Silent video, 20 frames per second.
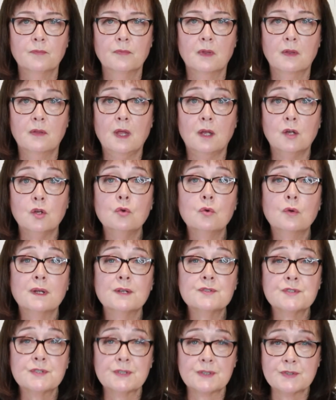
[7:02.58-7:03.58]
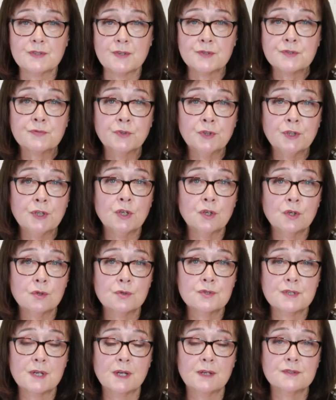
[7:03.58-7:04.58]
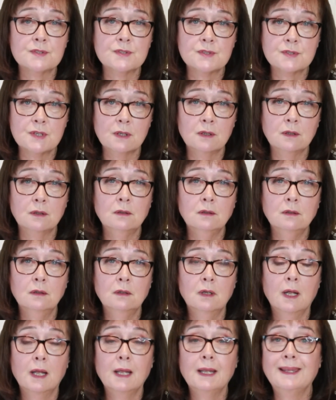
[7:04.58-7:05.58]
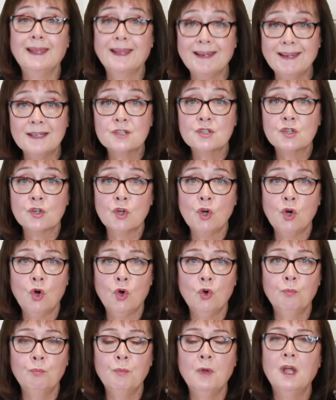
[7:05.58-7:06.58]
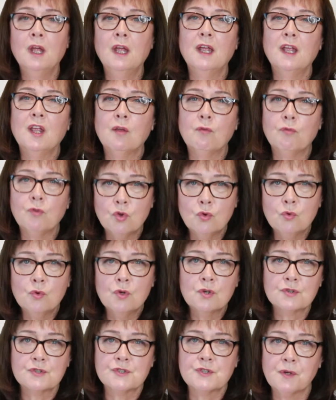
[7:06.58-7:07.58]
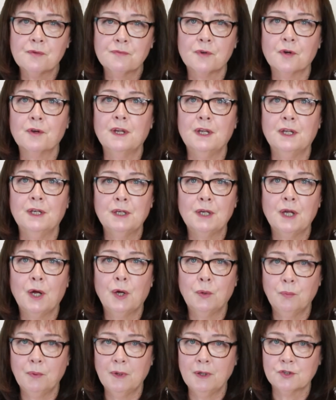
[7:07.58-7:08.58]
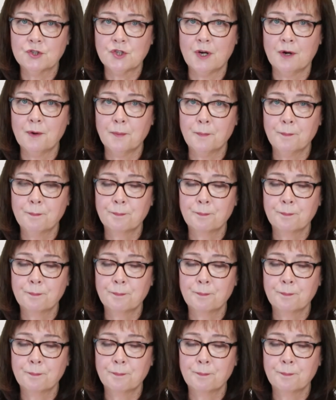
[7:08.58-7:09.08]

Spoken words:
that you can successfully use and still get into the home if you yourself are in a wheelchair.